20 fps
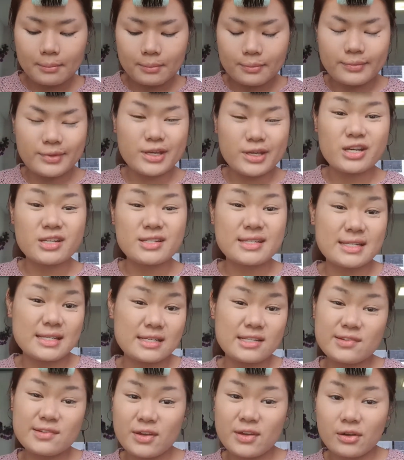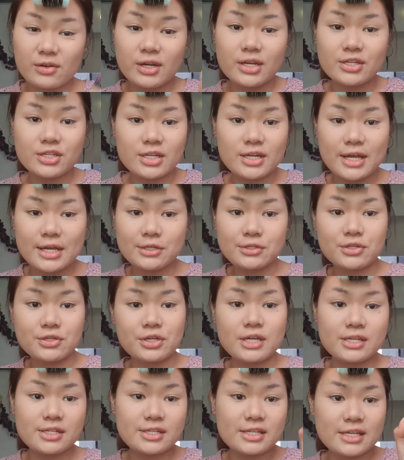because this foundation, as you
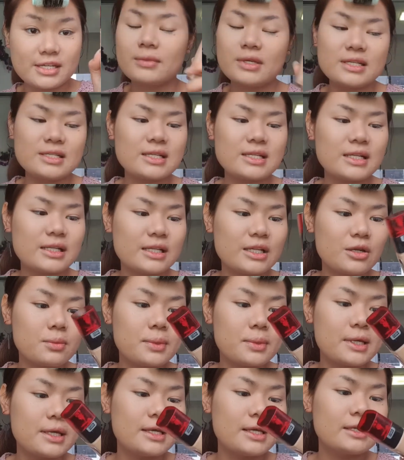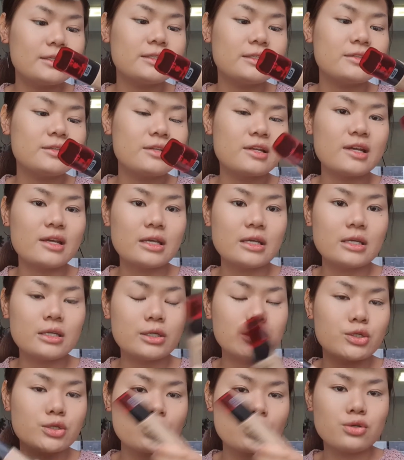can see, is a little bit
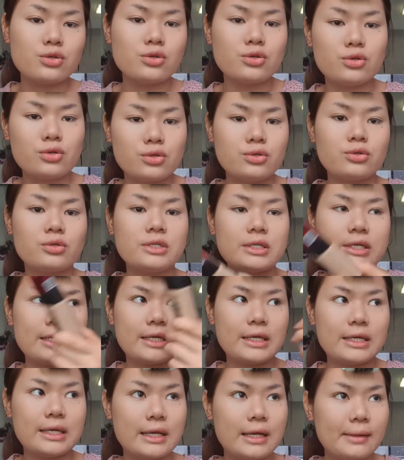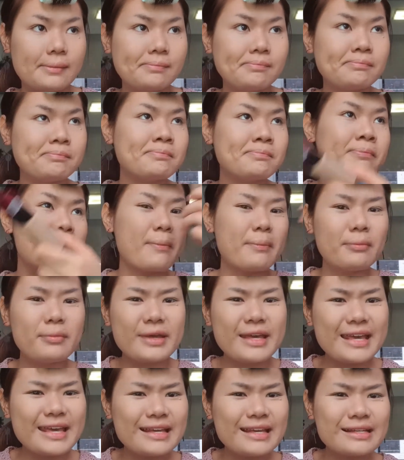into the
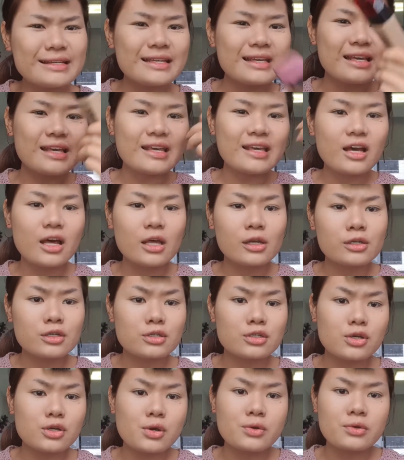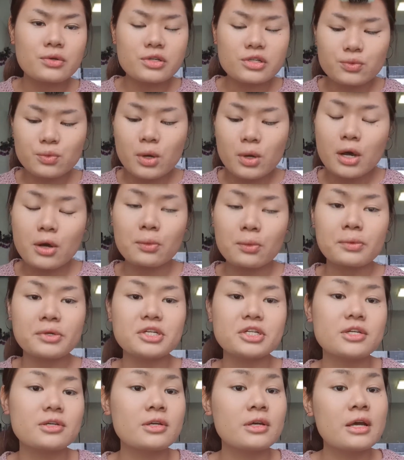pinky undertone as well,
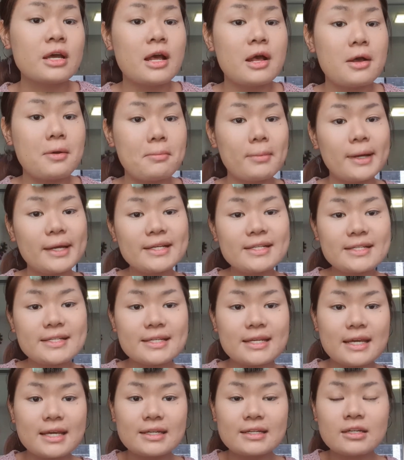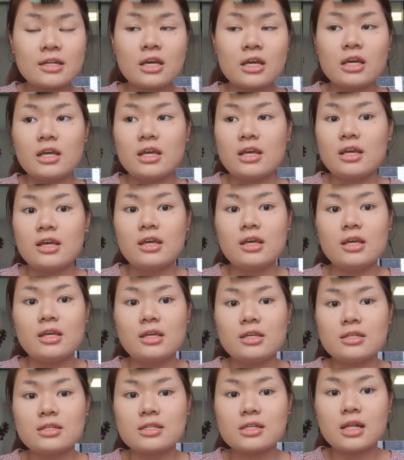which my skin
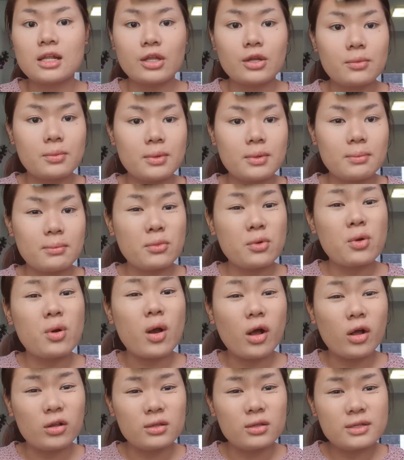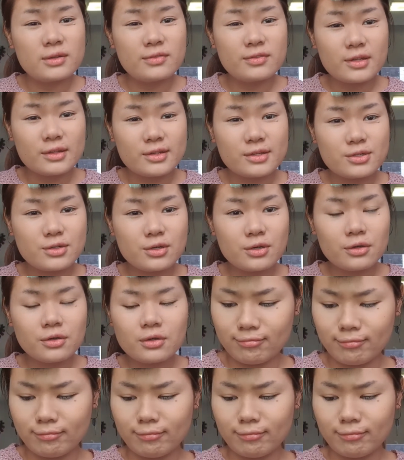is a little bit more olive undertone,